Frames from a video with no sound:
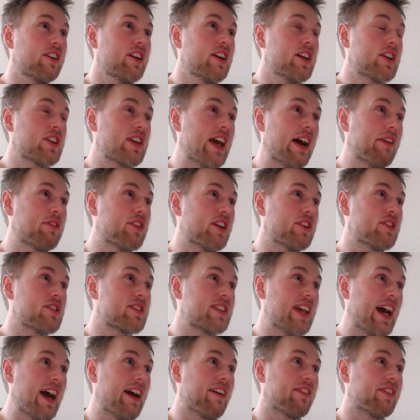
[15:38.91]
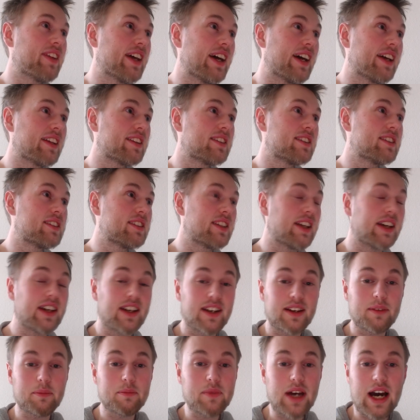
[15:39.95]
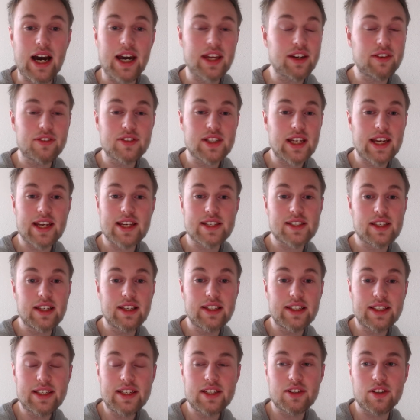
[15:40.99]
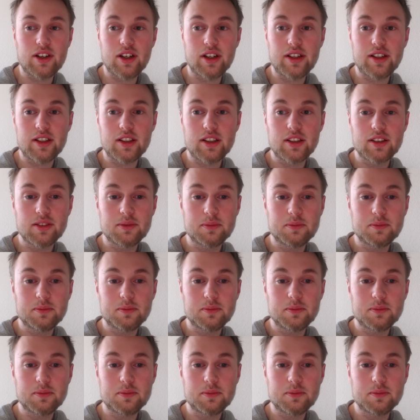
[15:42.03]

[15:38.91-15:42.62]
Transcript: you have to understand that uh, INFJ is a leader.